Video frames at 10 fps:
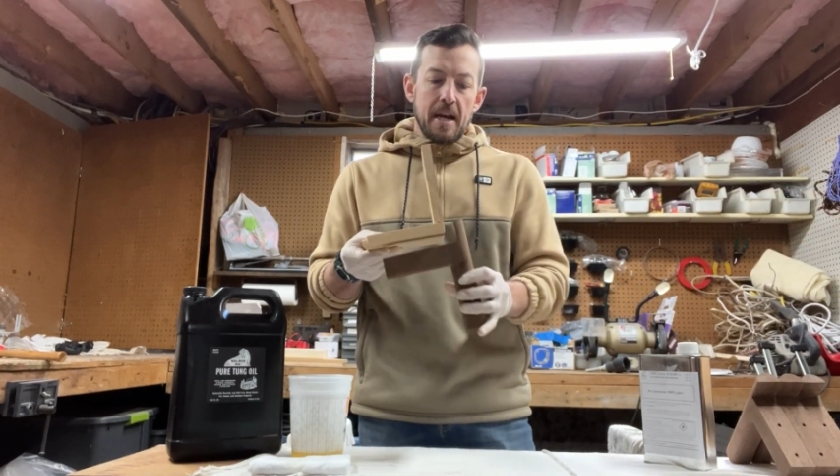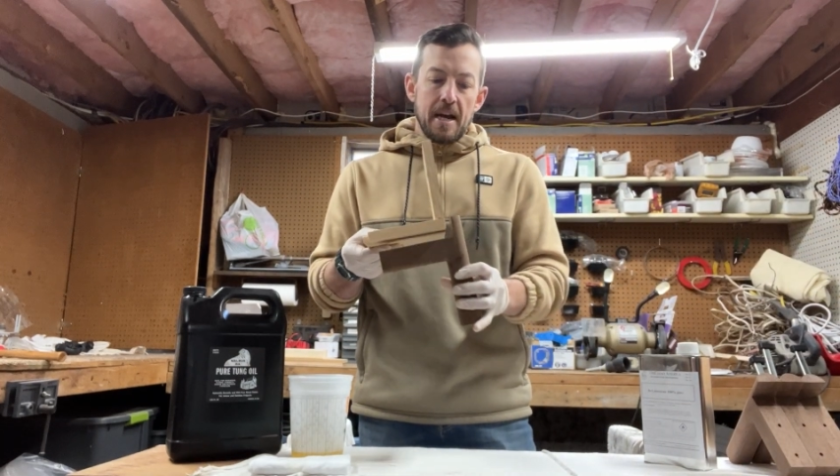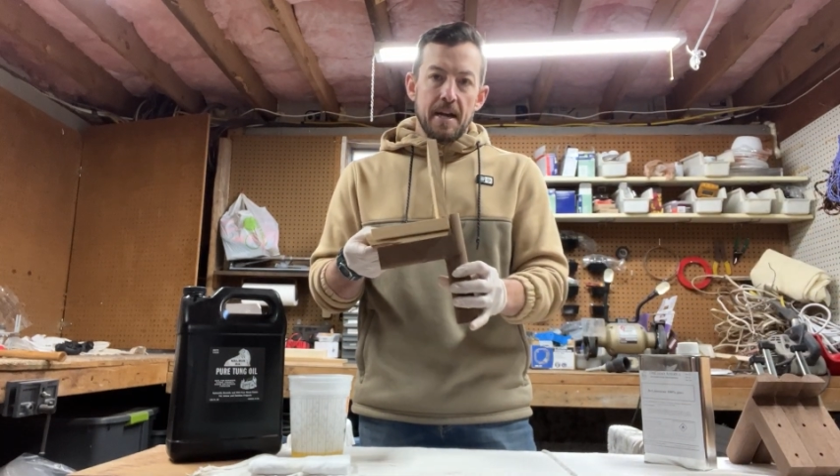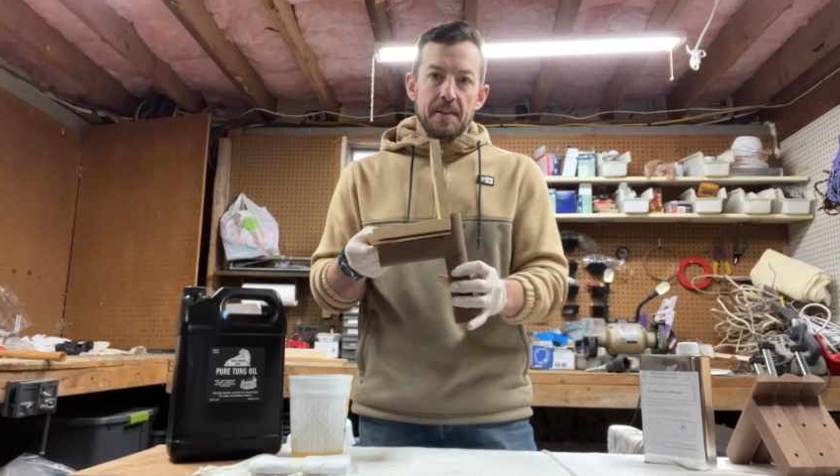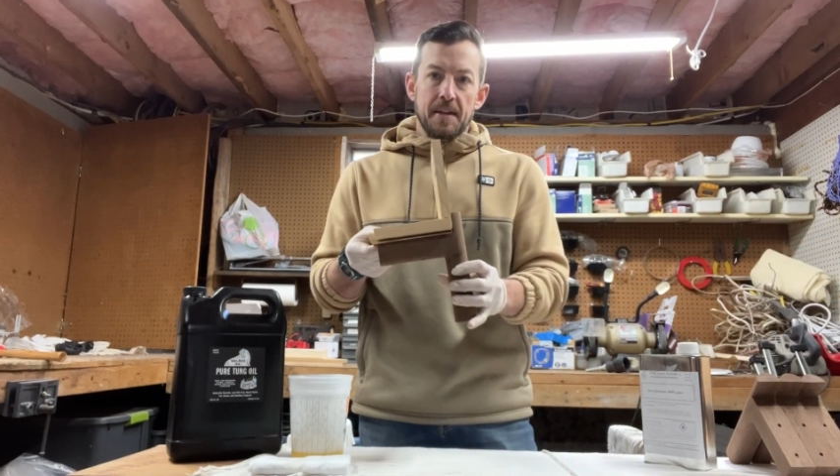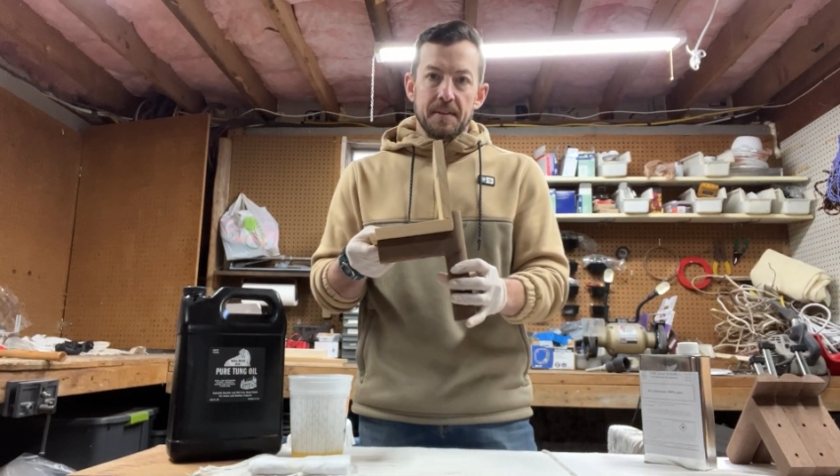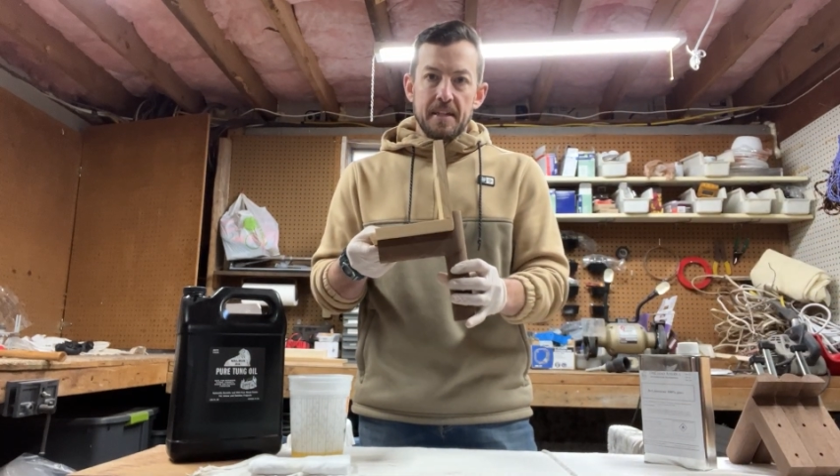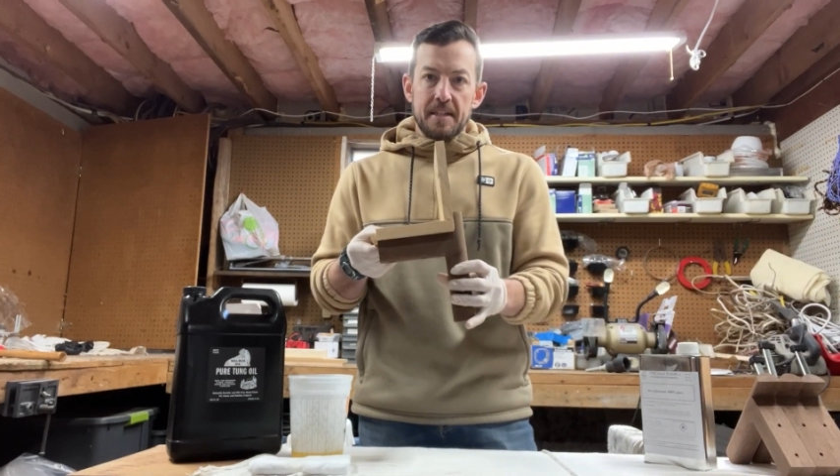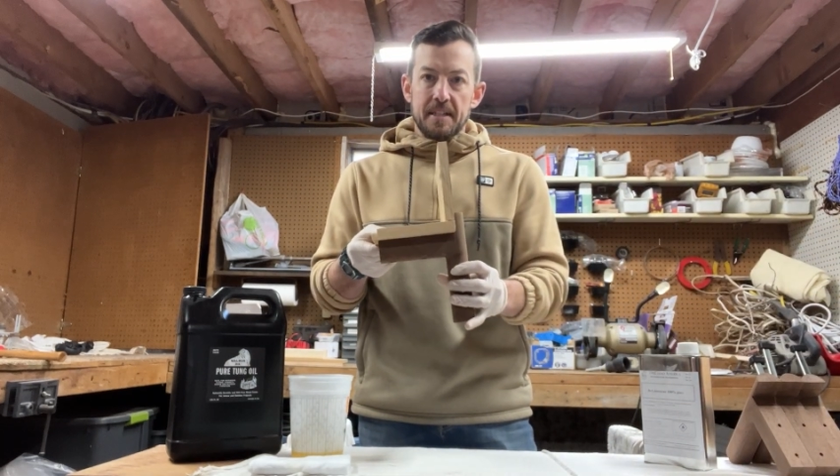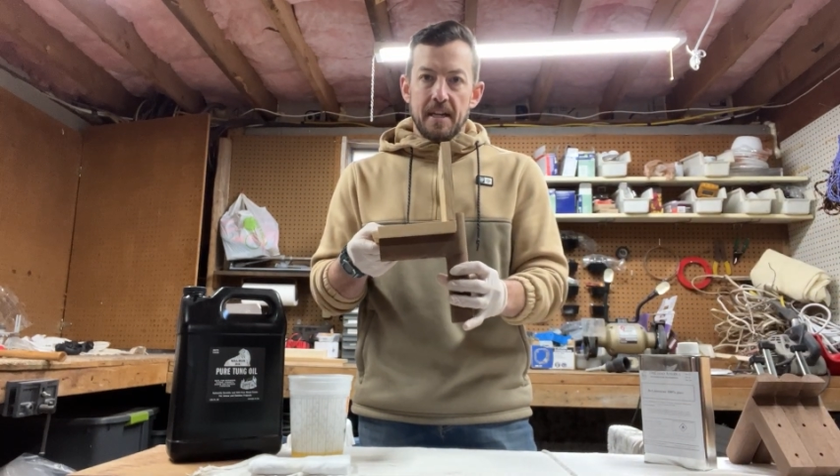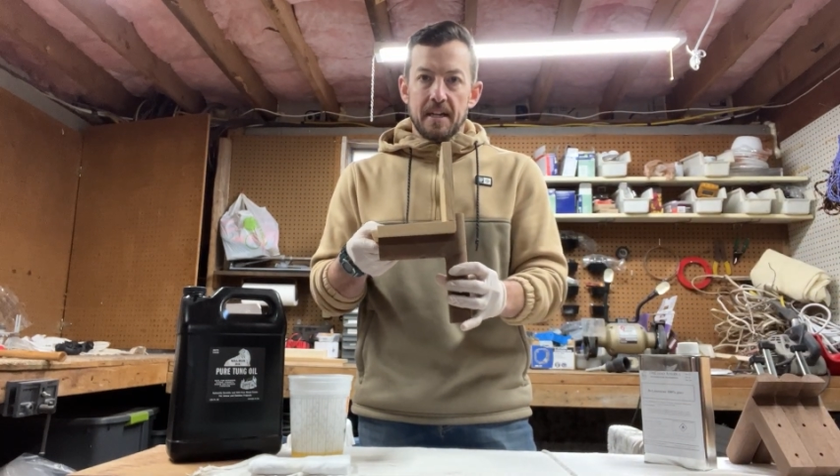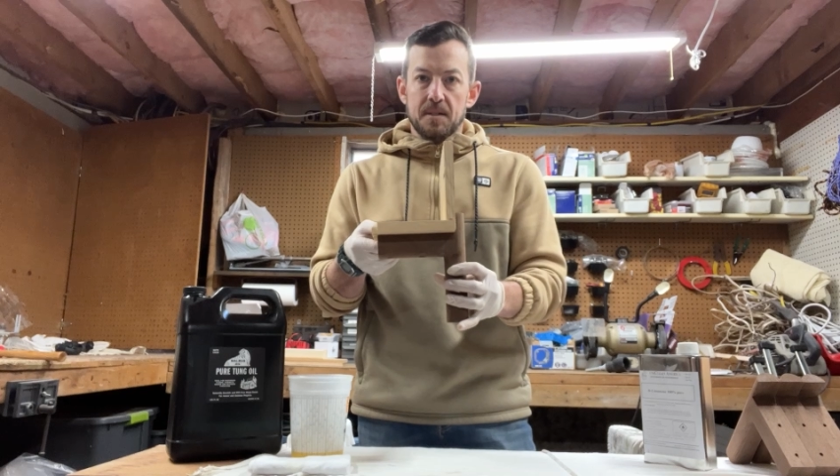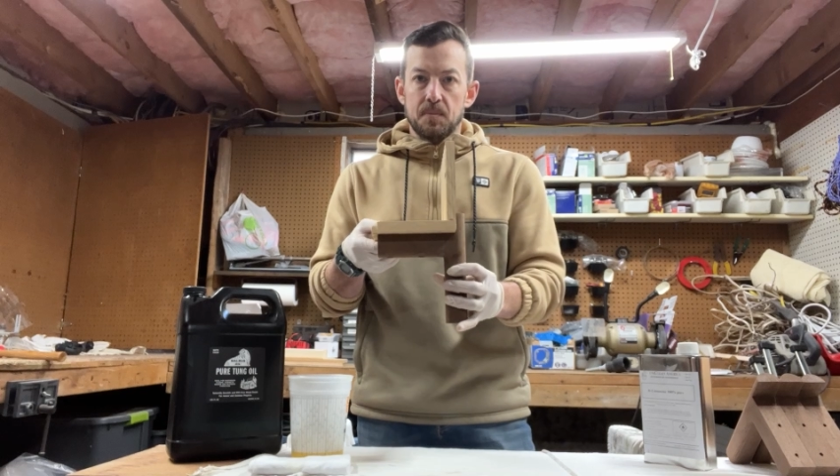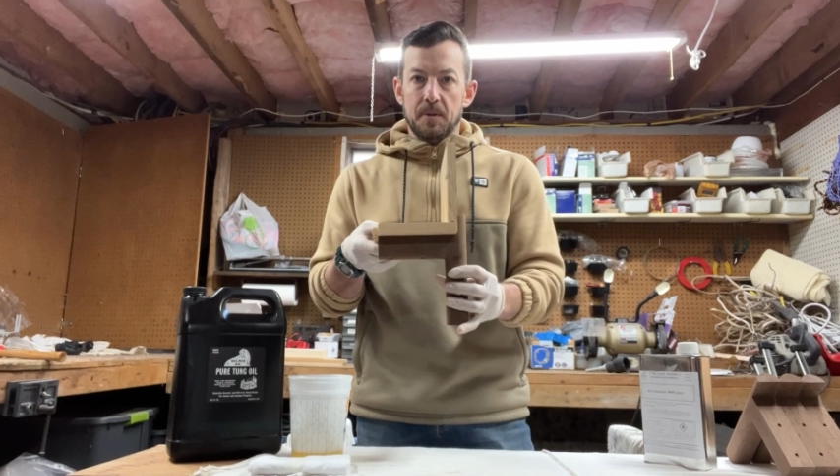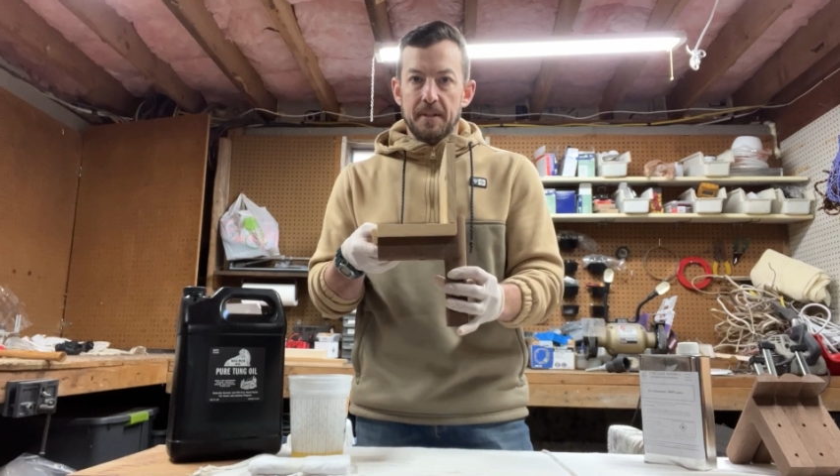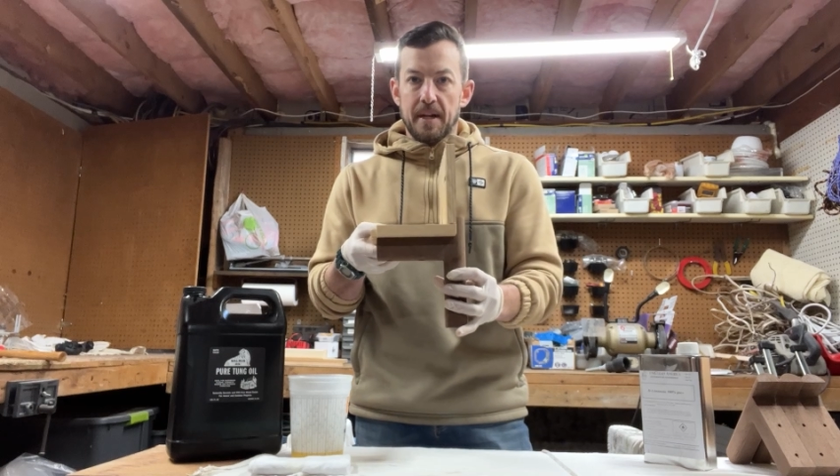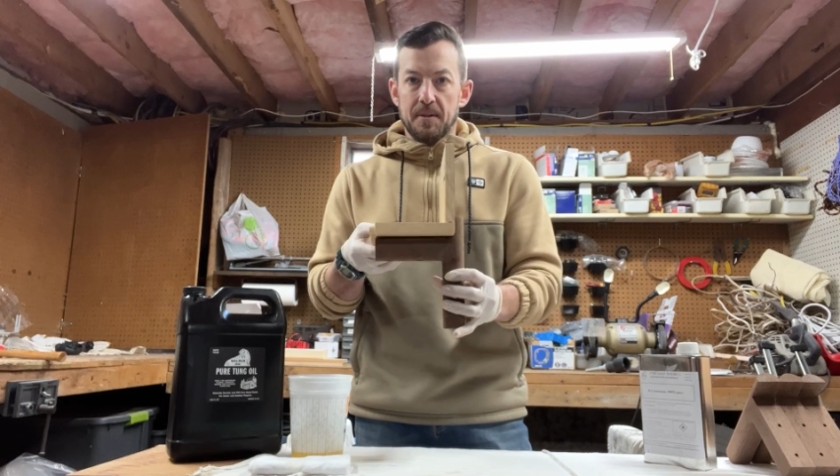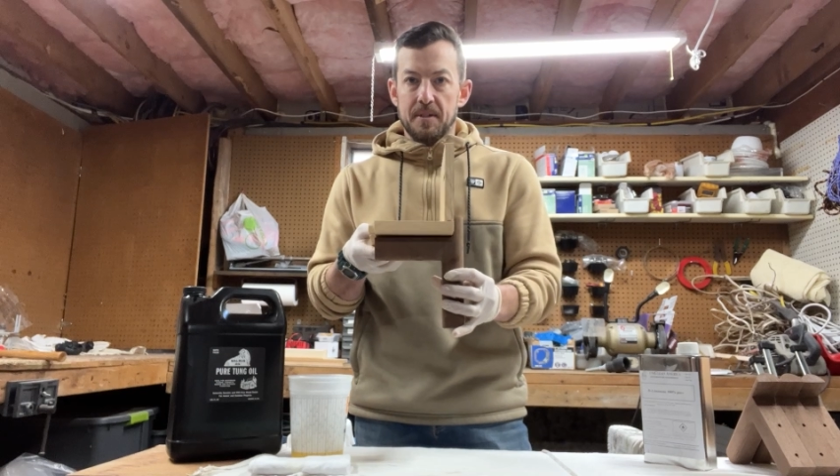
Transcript: and then these legs will now